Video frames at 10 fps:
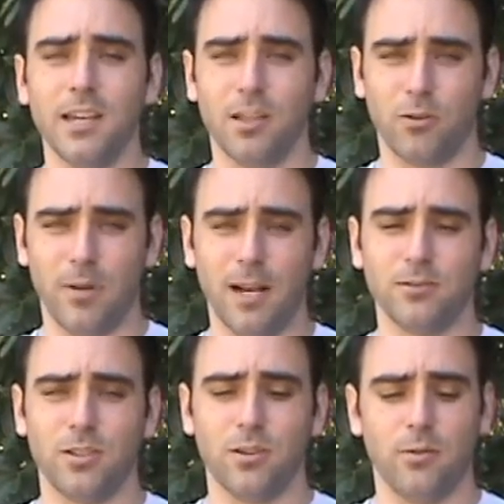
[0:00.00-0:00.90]
the
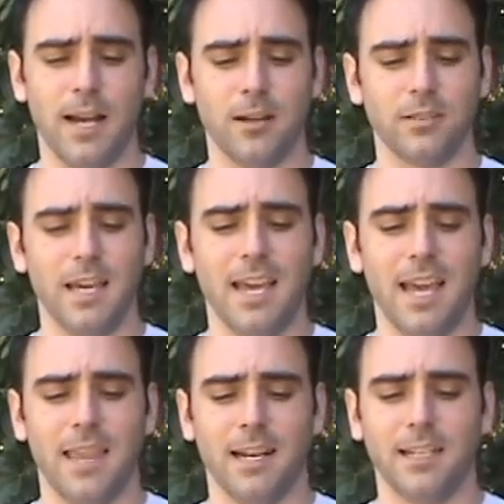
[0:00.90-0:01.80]
ground to the ground,
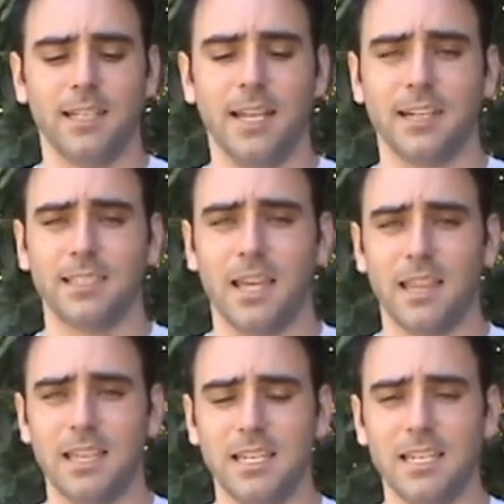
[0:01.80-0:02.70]
and then I connect
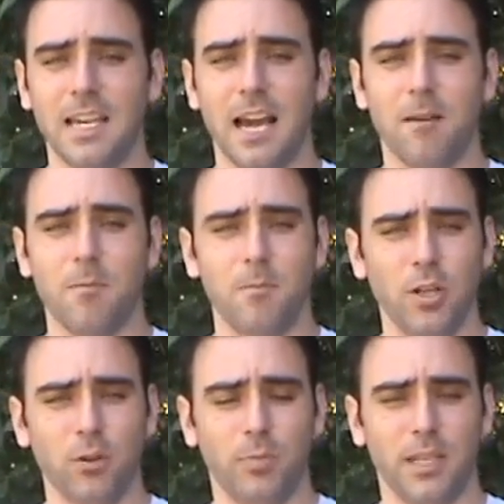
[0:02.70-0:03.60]
the
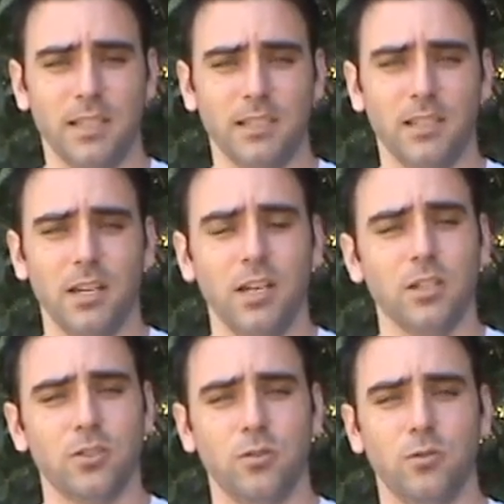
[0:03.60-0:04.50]
middle pin
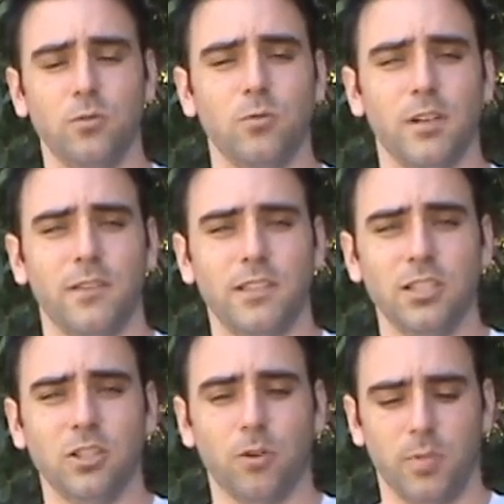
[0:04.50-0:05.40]
to one of the
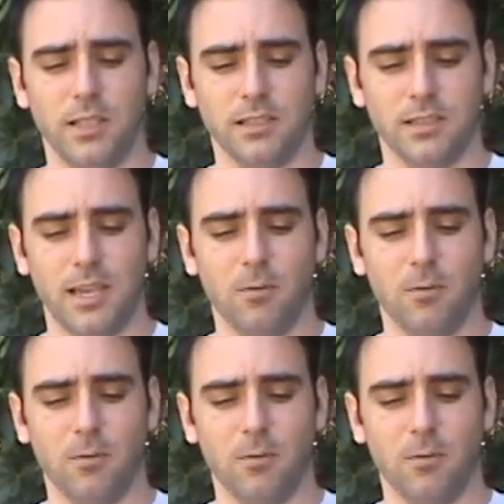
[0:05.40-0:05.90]
digital pins.